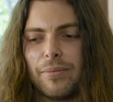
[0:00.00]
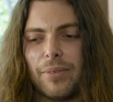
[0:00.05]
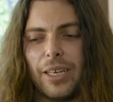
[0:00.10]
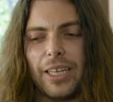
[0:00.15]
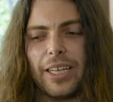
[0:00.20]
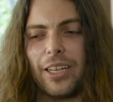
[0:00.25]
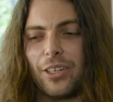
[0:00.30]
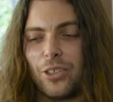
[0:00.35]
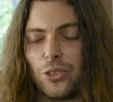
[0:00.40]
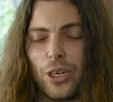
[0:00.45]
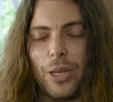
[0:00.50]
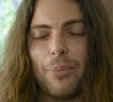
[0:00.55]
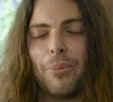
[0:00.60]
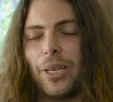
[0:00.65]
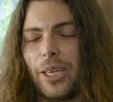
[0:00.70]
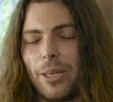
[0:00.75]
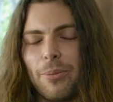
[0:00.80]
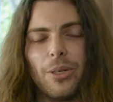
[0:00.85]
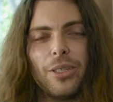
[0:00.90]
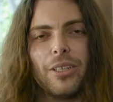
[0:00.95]
again, dream
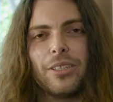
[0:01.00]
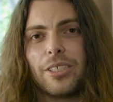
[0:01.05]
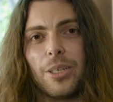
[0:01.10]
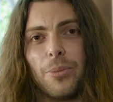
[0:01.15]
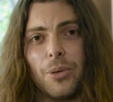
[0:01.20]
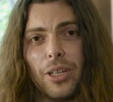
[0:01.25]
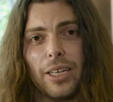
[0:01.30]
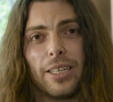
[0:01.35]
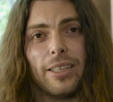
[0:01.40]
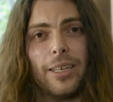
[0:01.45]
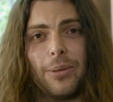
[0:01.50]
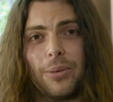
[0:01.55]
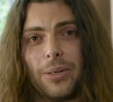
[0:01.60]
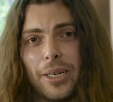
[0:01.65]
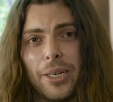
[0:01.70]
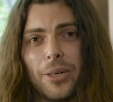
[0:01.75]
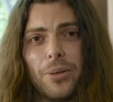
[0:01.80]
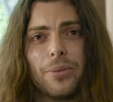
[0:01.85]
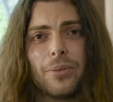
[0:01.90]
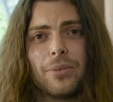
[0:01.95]
big, but someone like Lee
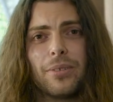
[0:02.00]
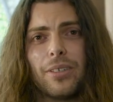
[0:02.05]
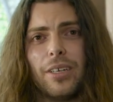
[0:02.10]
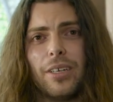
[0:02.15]
Winnell,